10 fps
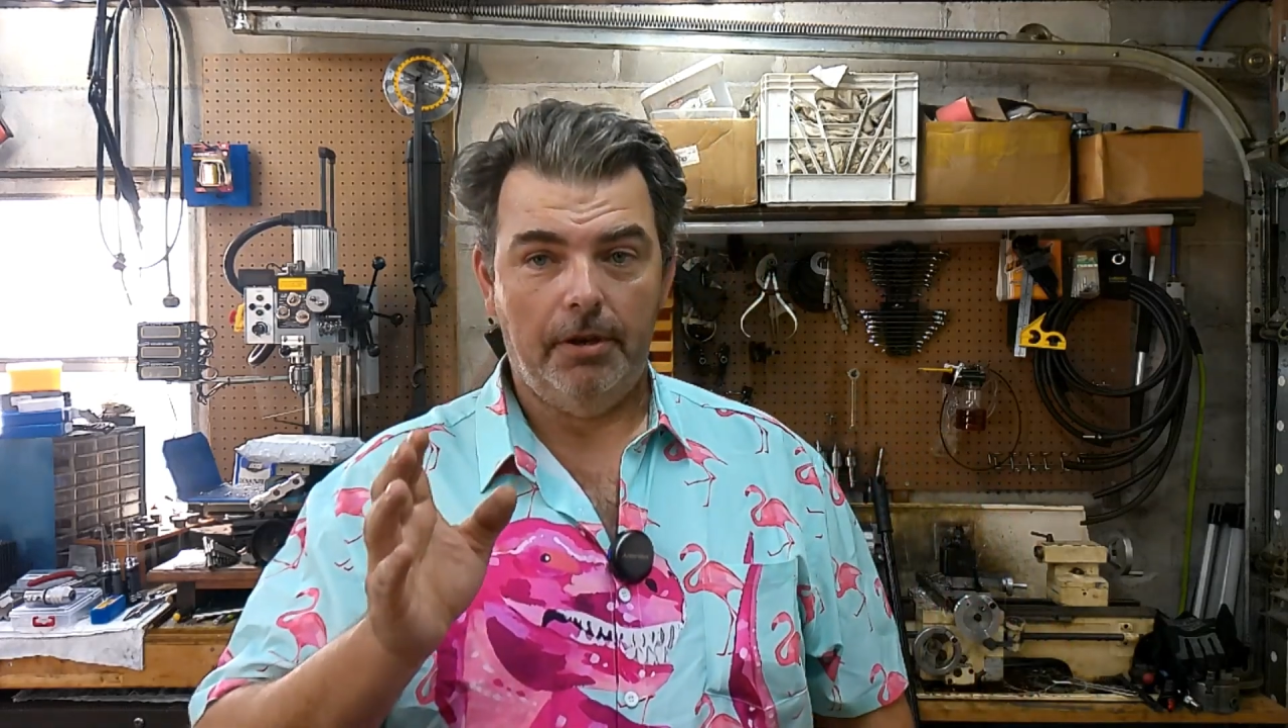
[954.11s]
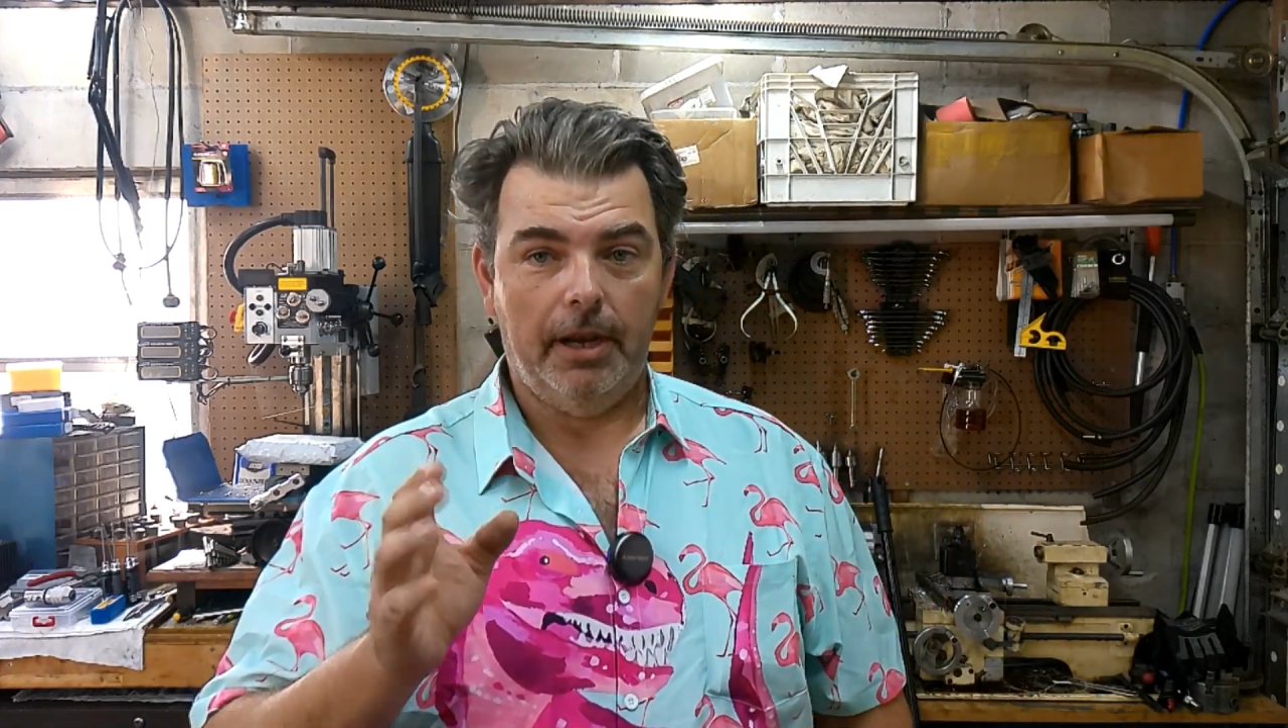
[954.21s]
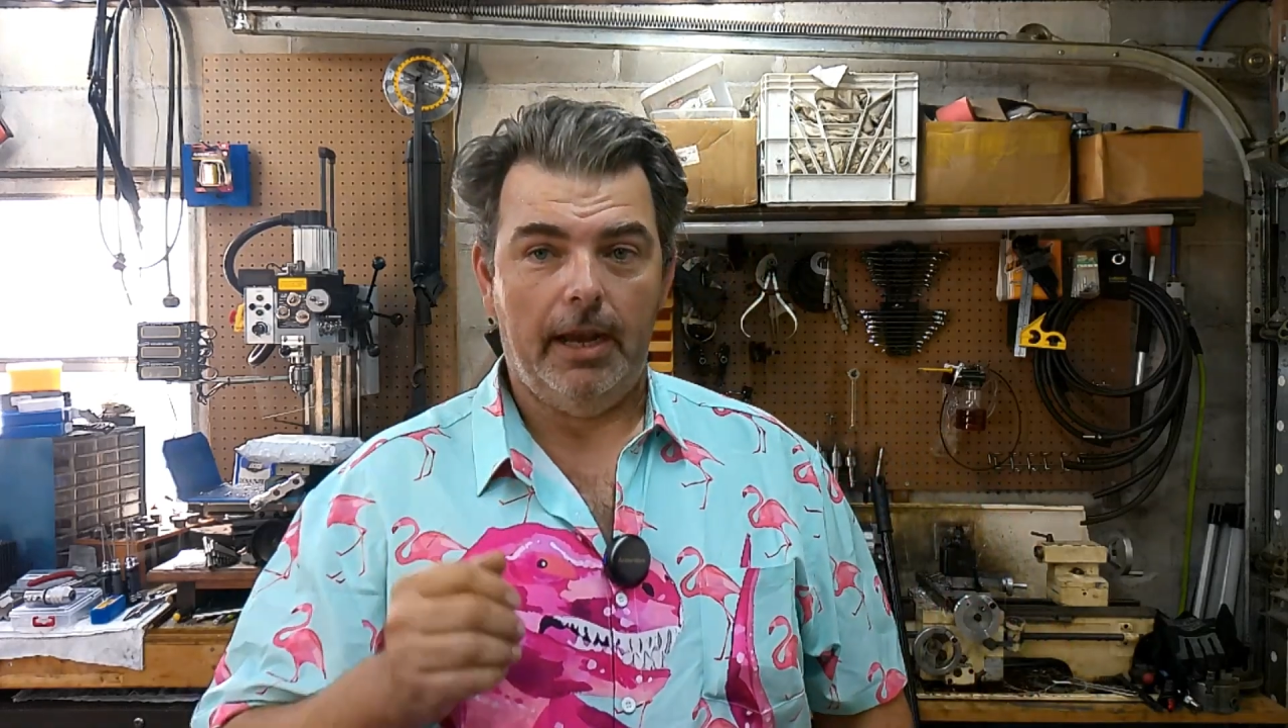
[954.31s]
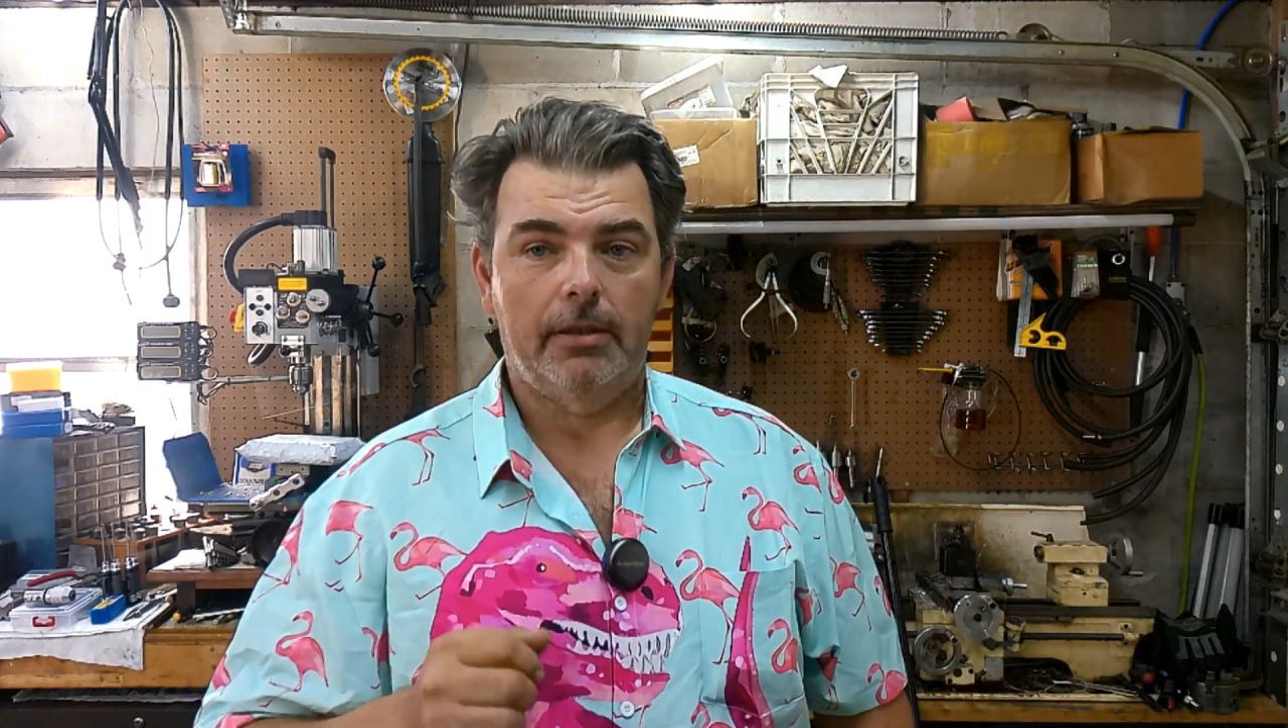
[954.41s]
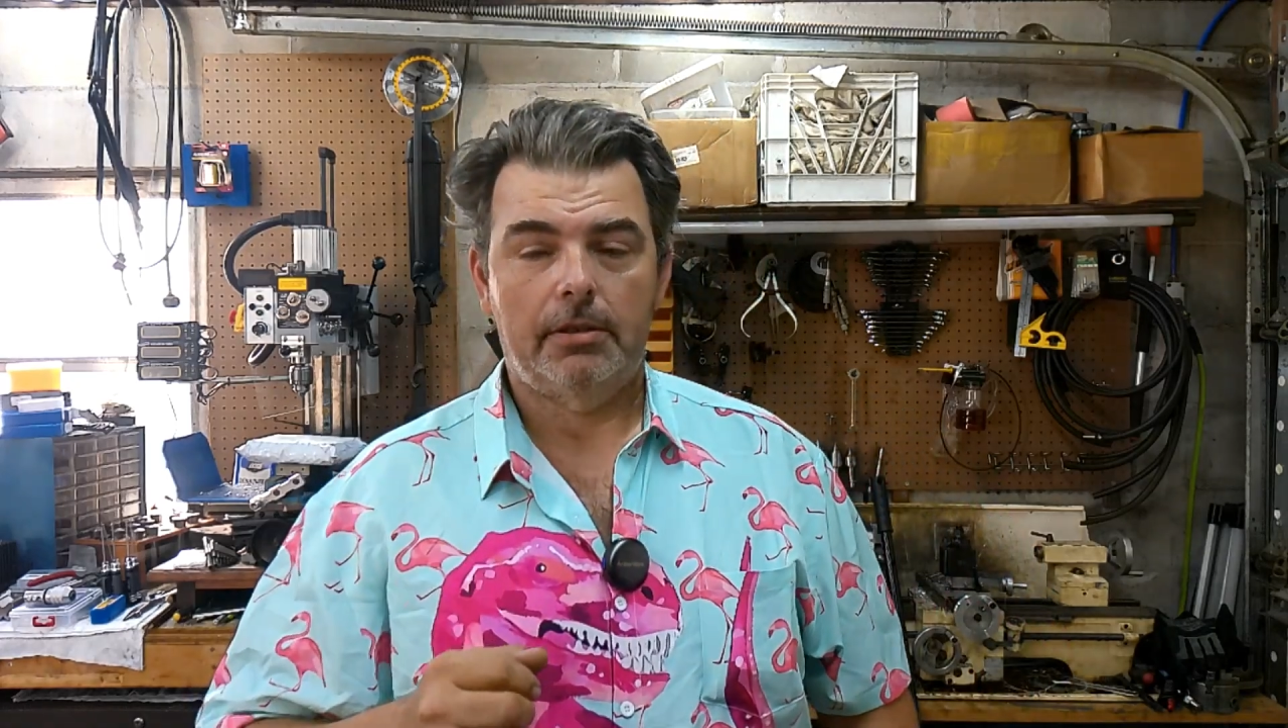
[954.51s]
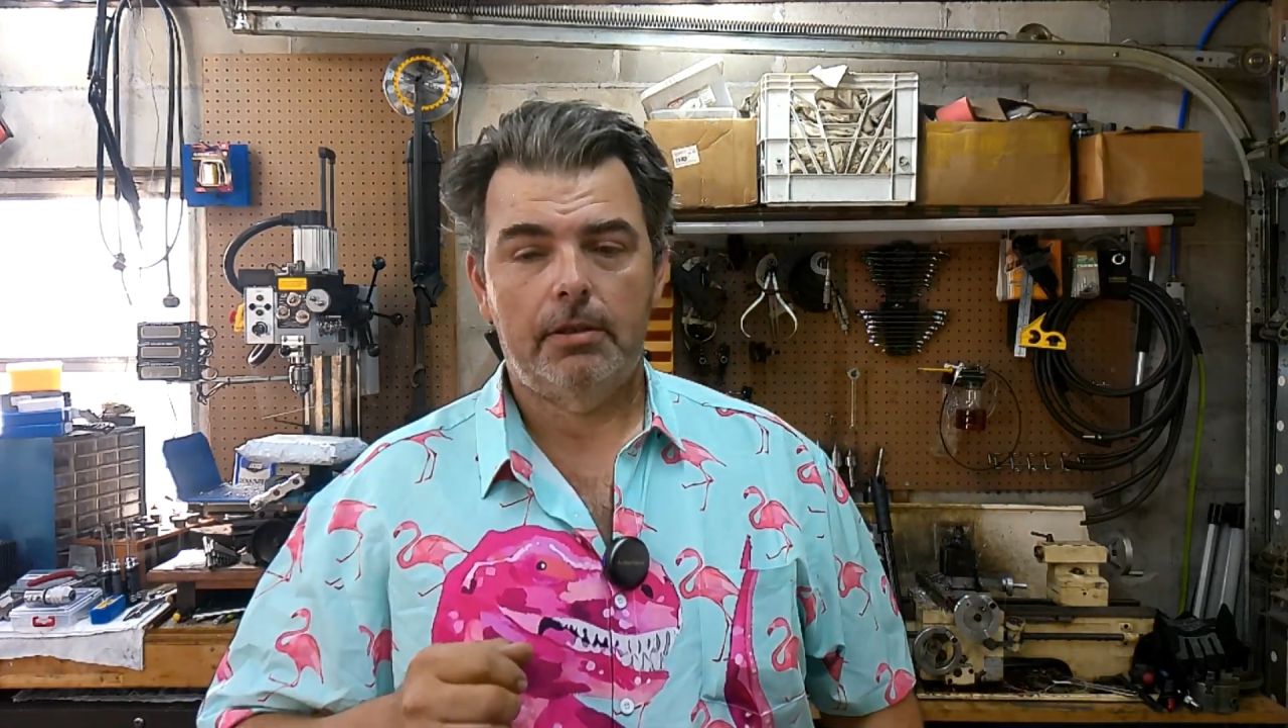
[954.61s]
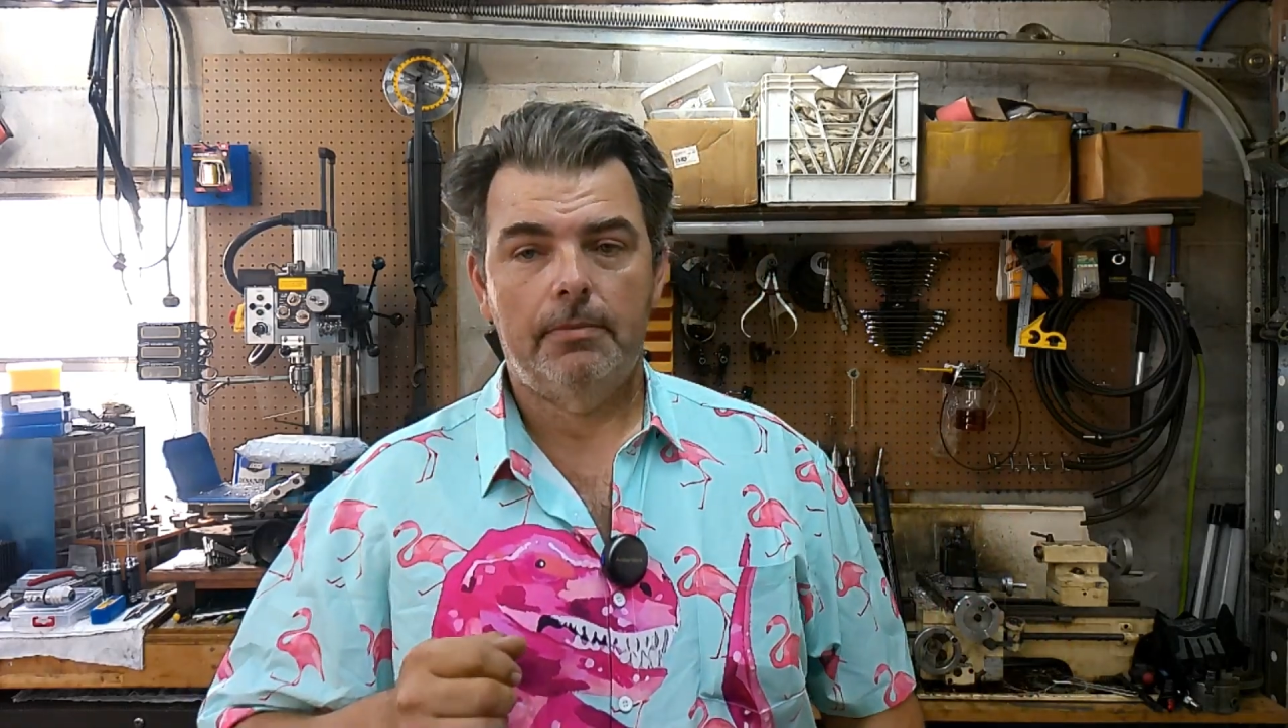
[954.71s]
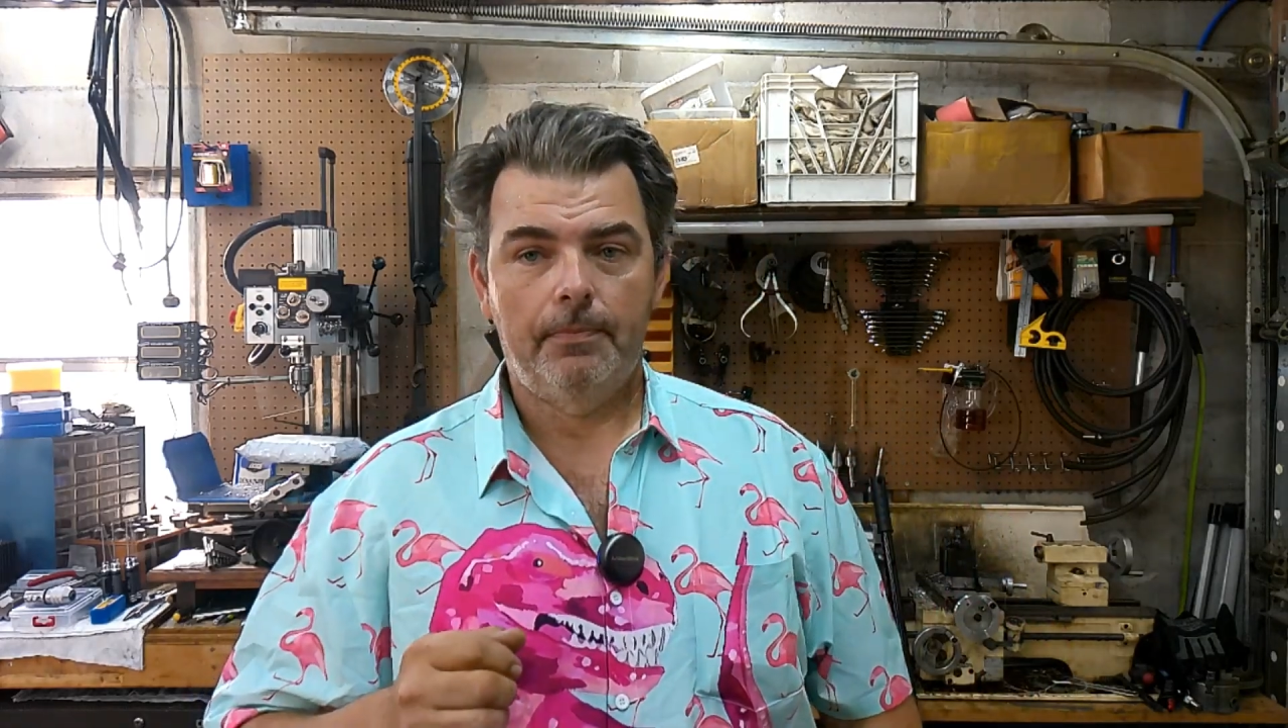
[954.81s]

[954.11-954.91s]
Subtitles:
guys